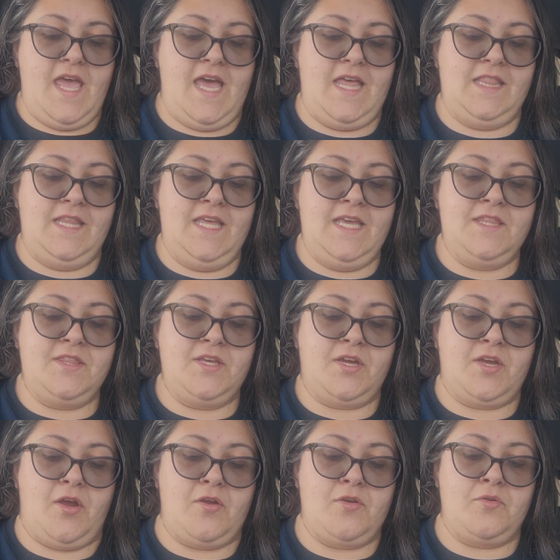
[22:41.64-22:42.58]
At length
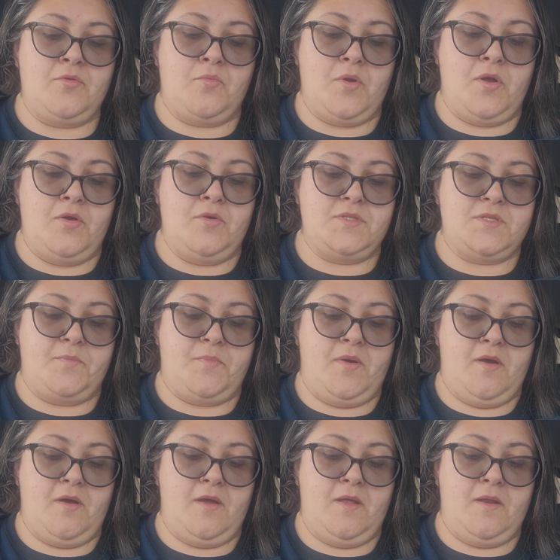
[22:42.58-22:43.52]
the curtain rose
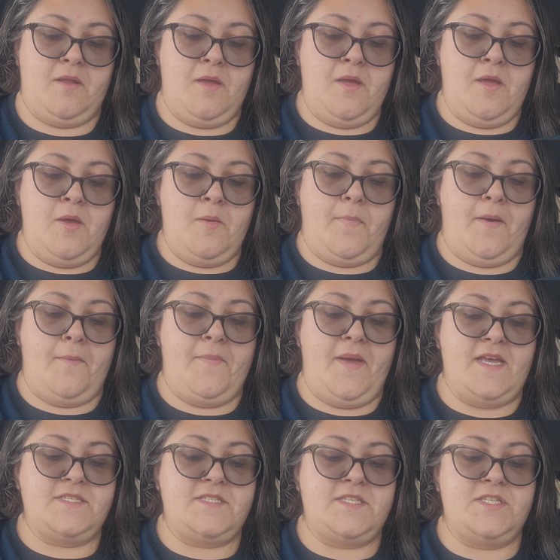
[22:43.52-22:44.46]
upon
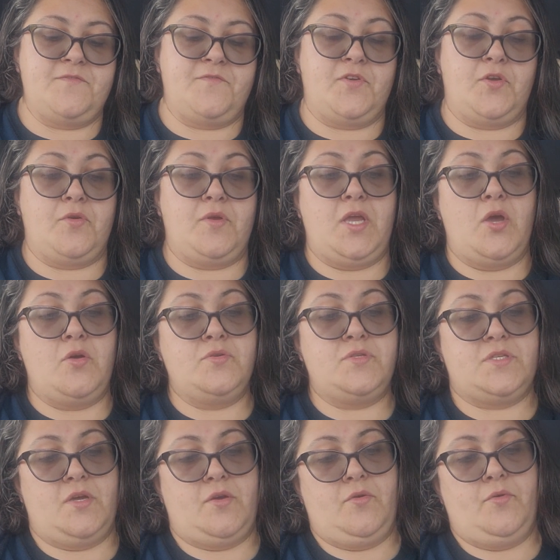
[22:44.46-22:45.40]
Bombastus
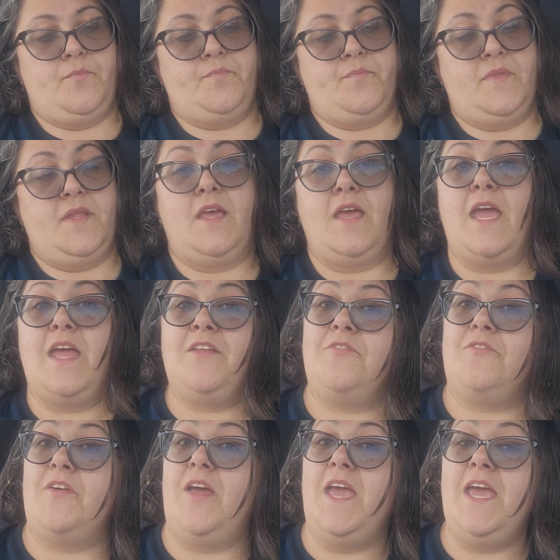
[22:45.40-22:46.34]
Furioso.
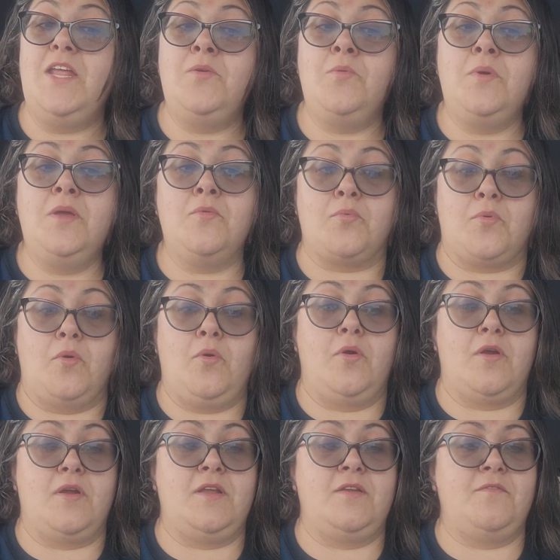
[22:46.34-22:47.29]
In vain we
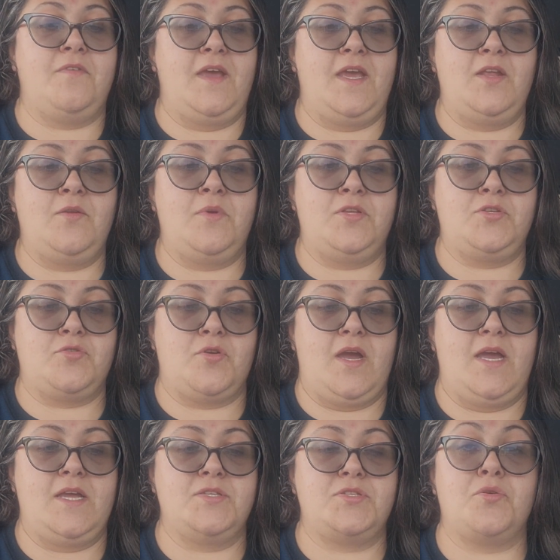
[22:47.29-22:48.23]
roared, in vain we
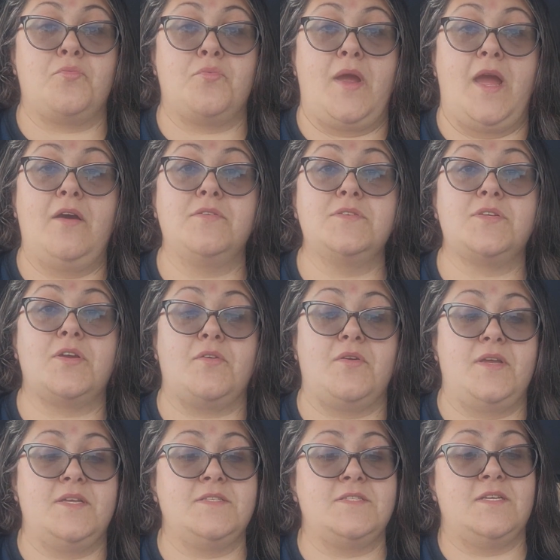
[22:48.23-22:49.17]
tried to rouse
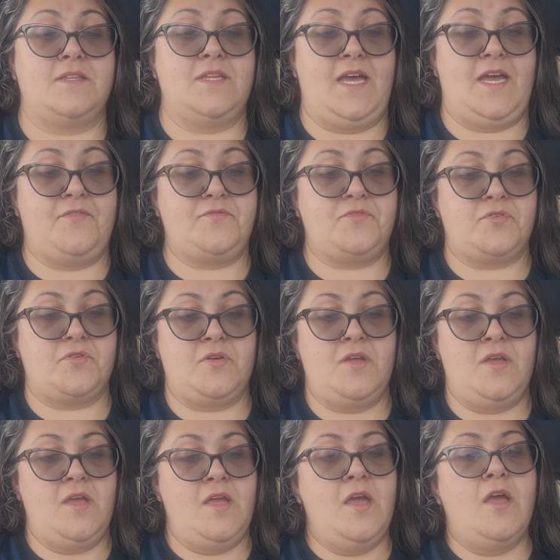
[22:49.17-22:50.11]
her into
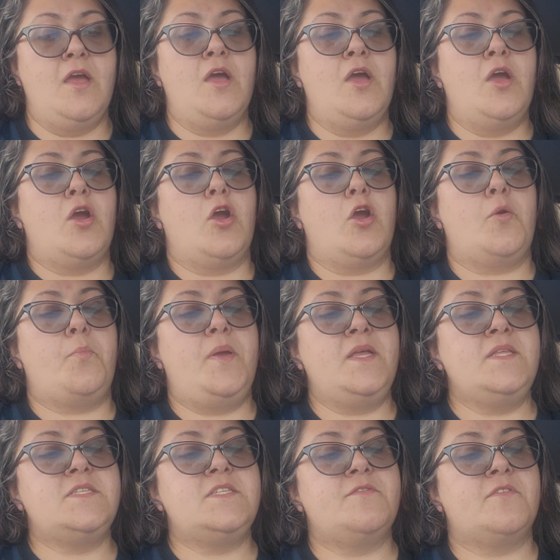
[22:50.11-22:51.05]
laughter. Her
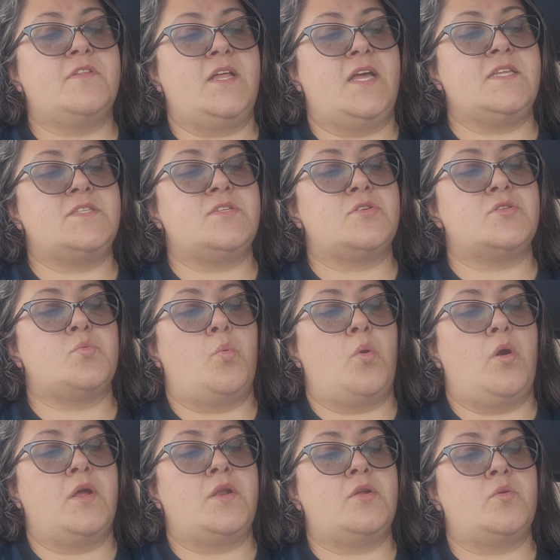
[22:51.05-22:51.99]
pensive glancers
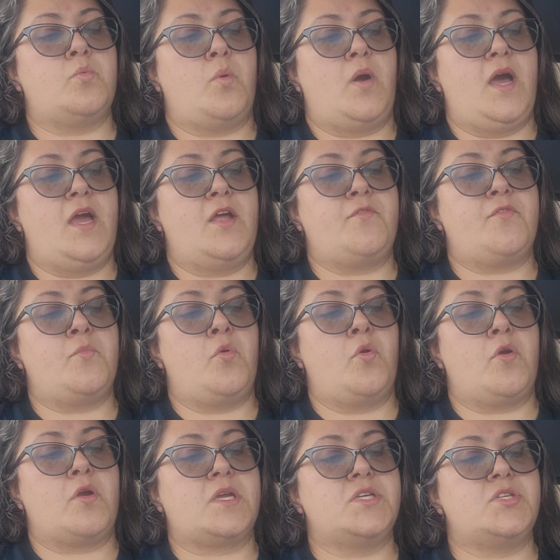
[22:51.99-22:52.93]
wandered wide from
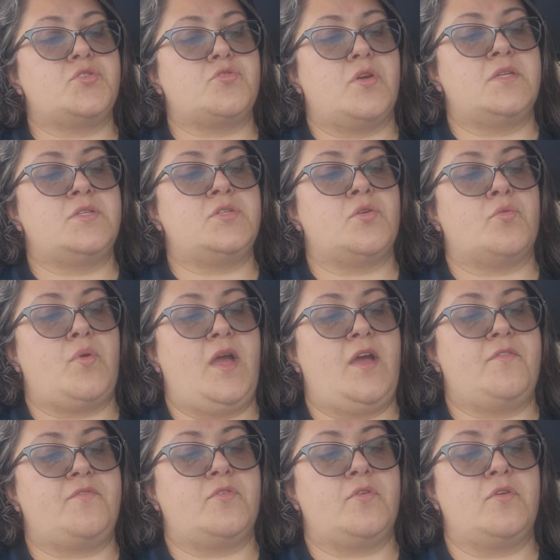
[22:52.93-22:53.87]
orchestra to
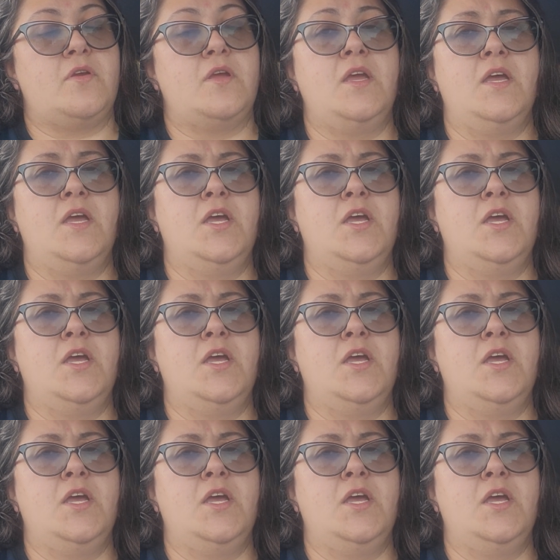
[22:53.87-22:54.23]
rafter.